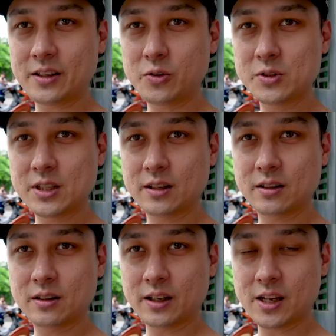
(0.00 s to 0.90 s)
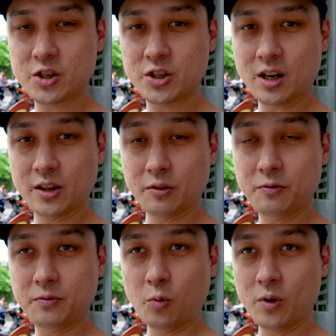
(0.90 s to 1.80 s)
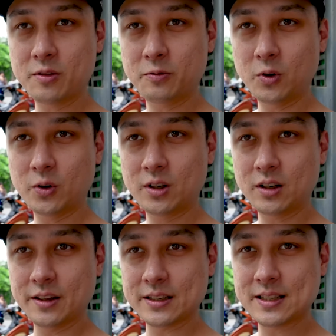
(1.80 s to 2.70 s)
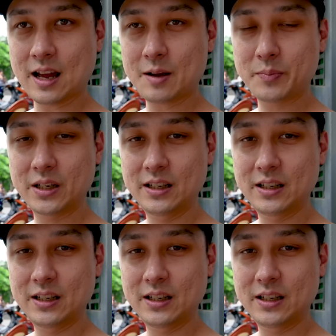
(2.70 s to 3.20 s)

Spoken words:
using the kitchen on the 4th floor, on the top,